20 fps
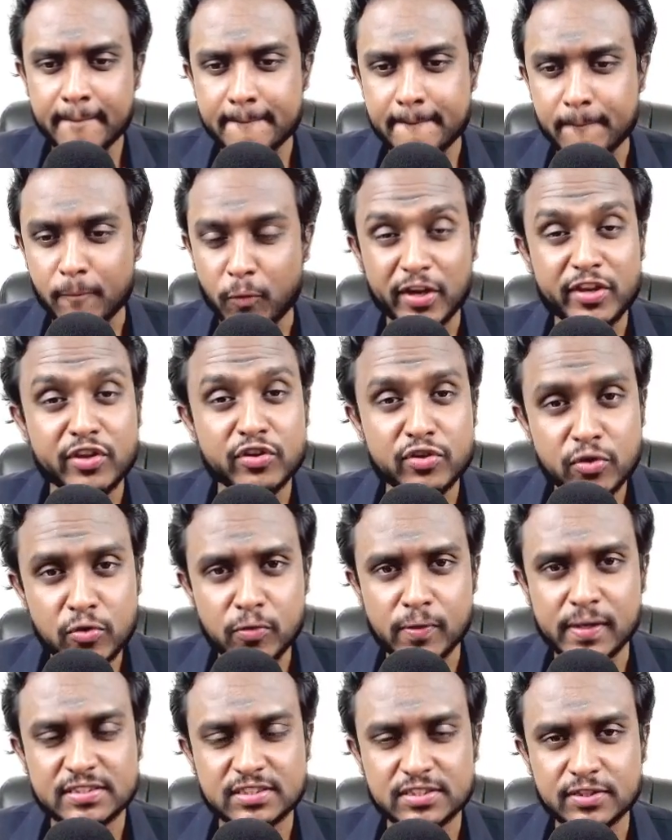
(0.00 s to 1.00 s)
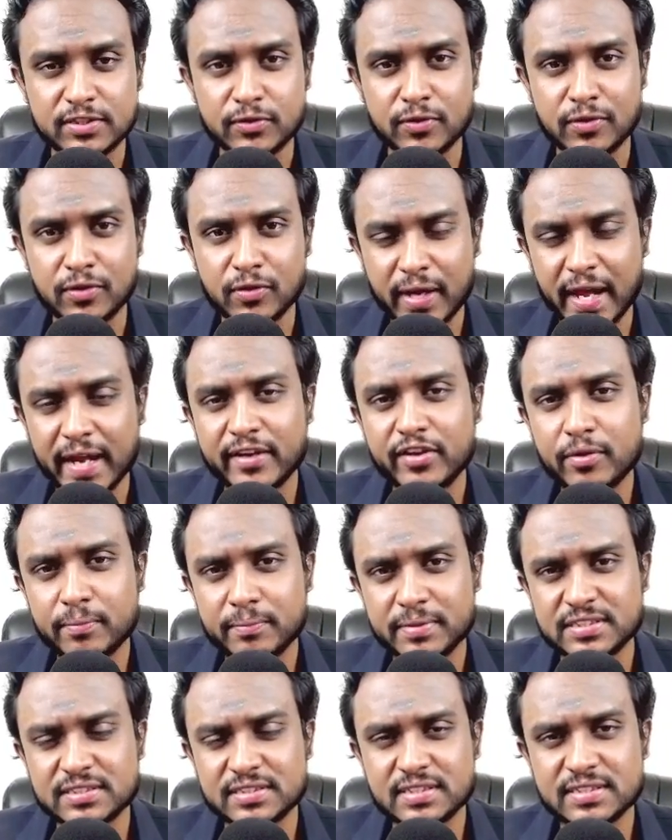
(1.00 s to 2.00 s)
What you do is you look at your
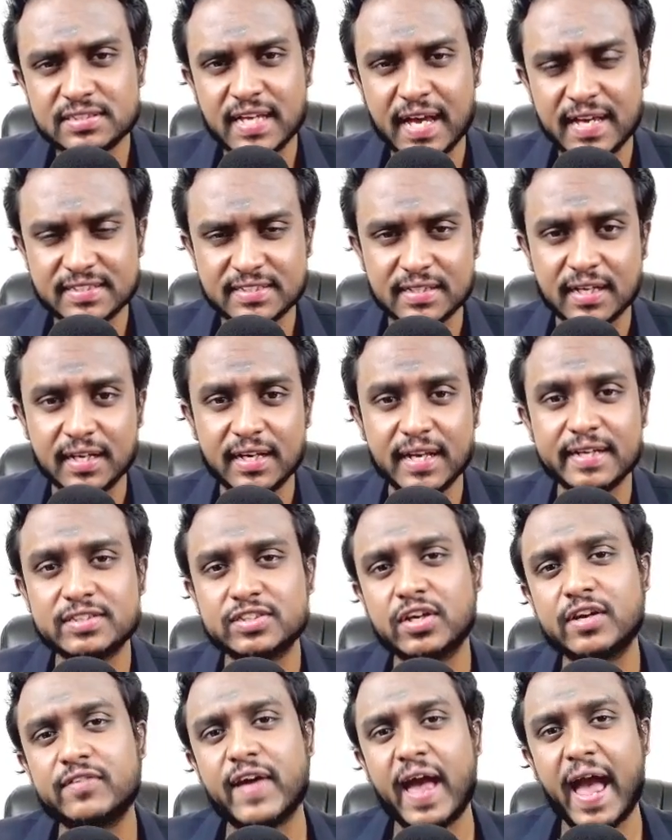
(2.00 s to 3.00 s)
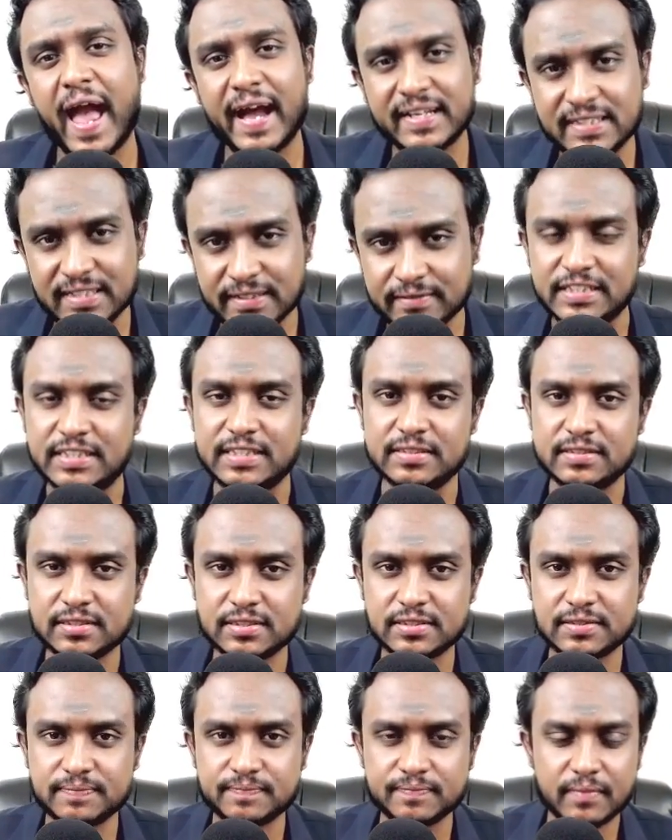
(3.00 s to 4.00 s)
business as a collection of
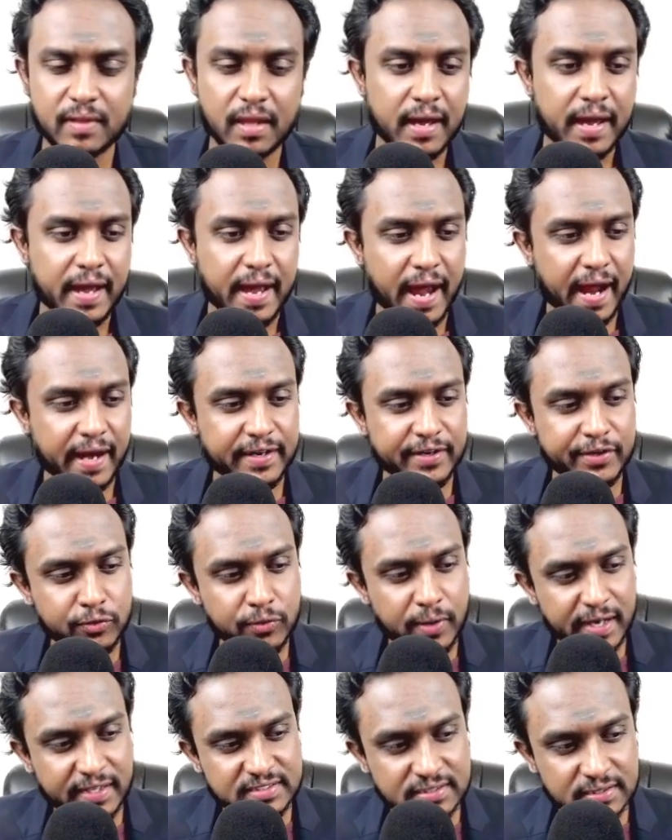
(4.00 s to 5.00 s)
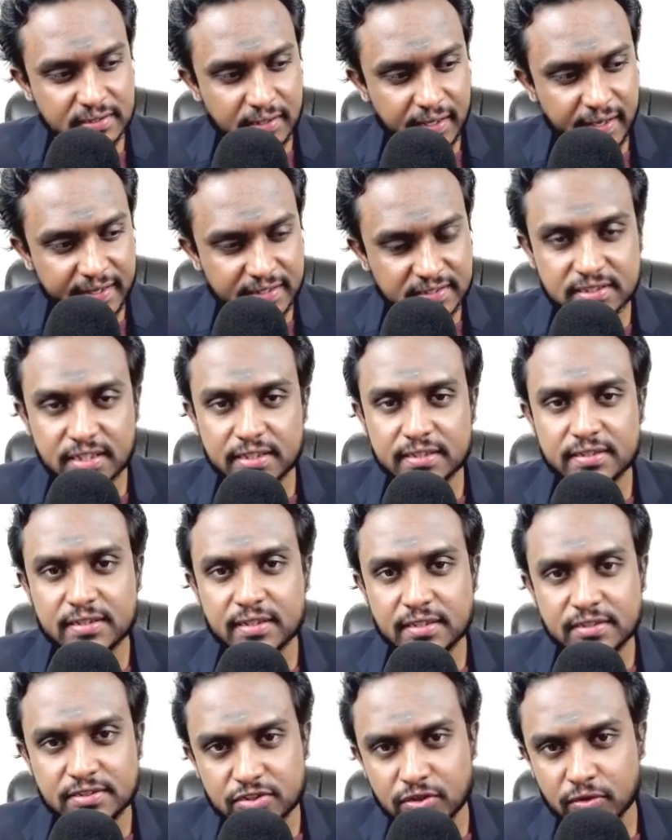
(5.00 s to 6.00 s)
activities, and you exert
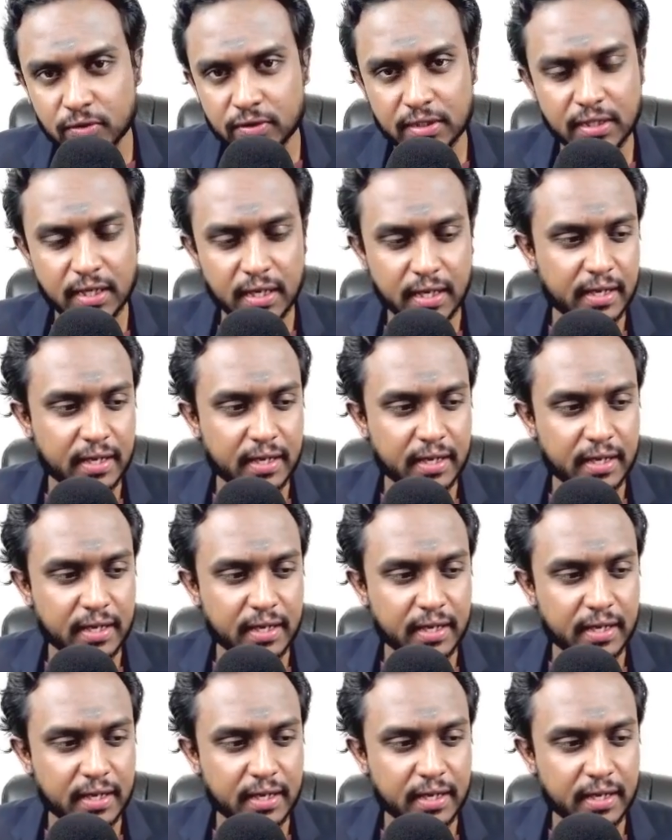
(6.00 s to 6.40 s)
control.